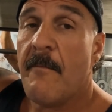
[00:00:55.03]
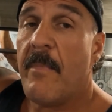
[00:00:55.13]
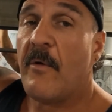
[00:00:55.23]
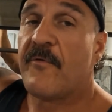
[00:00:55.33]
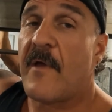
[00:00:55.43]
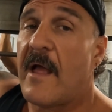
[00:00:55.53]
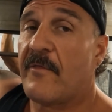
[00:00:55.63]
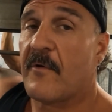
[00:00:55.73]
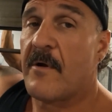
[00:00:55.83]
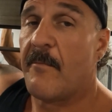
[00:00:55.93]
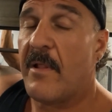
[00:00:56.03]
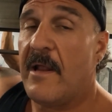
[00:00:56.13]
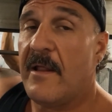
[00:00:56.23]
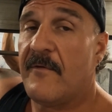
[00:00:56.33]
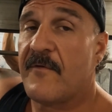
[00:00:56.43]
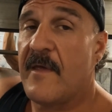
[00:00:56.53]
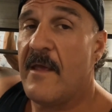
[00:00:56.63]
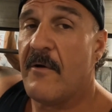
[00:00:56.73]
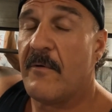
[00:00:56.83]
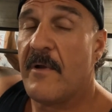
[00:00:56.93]
Both sides are completely
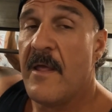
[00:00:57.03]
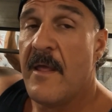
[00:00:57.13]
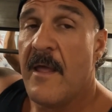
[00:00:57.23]
sealed,